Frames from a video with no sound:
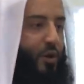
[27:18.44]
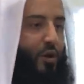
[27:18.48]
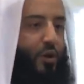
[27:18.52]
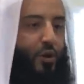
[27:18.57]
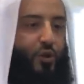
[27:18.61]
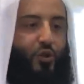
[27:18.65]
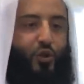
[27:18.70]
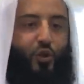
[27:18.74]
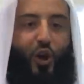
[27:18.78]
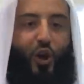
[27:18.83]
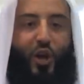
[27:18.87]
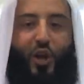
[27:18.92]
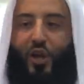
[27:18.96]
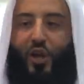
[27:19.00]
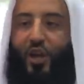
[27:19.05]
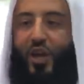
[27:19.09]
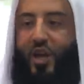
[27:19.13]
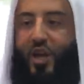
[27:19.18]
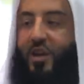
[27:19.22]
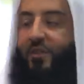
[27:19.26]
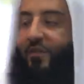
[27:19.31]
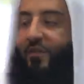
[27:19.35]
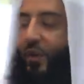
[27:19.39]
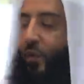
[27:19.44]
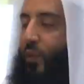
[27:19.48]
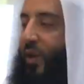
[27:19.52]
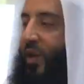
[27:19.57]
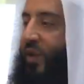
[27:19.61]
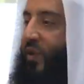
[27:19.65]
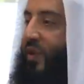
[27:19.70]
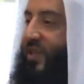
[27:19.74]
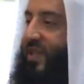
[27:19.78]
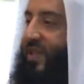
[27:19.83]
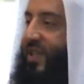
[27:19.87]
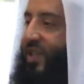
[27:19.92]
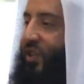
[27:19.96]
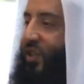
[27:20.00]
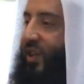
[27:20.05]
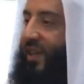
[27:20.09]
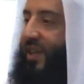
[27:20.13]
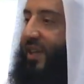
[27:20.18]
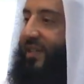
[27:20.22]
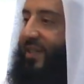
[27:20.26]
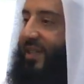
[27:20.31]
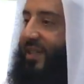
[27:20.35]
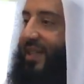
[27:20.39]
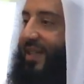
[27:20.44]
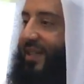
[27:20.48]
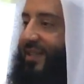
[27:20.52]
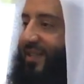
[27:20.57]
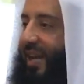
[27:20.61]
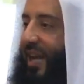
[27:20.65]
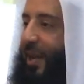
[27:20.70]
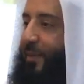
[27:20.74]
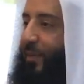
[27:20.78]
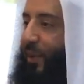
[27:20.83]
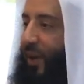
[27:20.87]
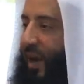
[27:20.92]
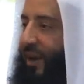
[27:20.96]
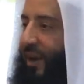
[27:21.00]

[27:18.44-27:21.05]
So even when you sit on a dinner table,